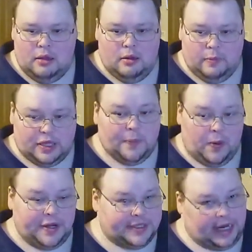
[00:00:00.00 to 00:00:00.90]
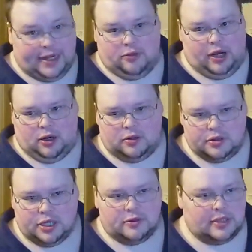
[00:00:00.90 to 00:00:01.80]
But the point is, I don't know.
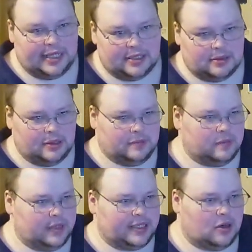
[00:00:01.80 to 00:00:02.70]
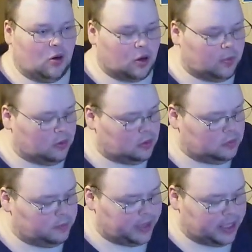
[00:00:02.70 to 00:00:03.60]
So that's the that's a horrible
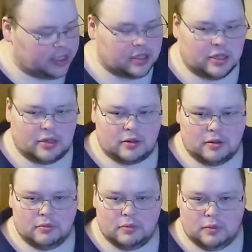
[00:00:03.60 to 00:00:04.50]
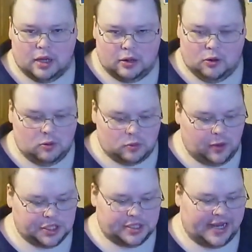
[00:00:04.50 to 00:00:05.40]
beginning to the uh, whole
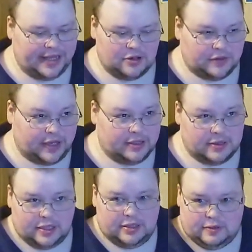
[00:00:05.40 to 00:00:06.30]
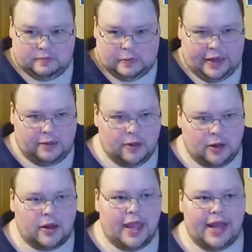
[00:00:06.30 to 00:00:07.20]
question and answer things, because I don't
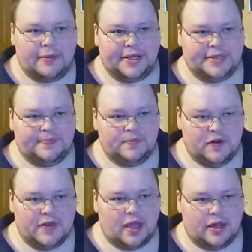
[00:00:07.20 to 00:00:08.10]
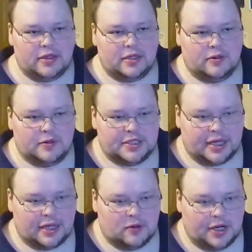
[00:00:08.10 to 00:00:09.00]
know. Anyways, moving on to the
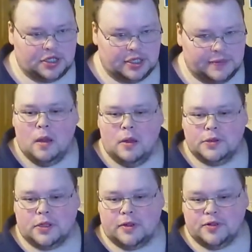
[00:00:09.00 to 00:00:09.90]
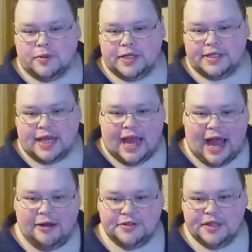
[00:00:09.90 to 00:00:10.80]
second question. So this one is,
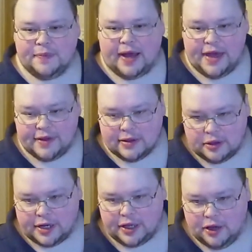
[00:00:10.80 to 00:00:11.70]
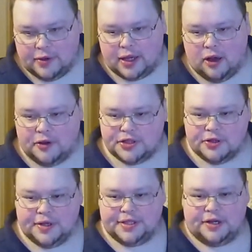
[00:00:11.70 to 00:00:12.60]
how's the Python learning going?
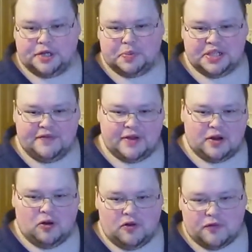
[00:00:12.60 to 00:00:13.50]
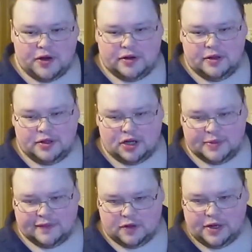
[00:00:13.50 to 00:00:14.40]
Also, is there a specific goal for you to, in
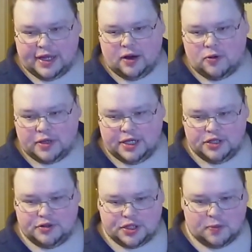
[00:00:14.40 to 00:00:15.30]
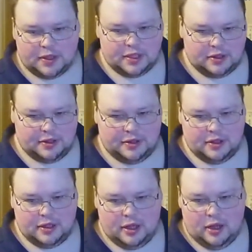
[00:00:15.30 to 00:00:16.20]
terms of learning it, or did you just want to learn
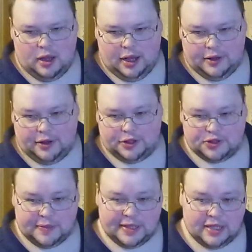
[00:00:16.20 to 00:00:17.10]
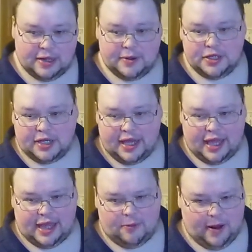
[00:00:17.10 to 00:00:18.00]
another scripting language,
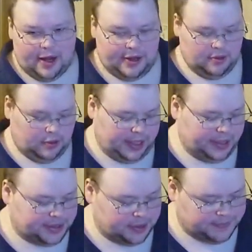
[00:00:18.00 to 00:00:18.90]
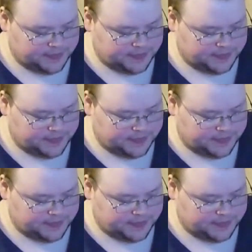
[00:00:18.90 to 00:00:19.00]
aka why are you learning it? So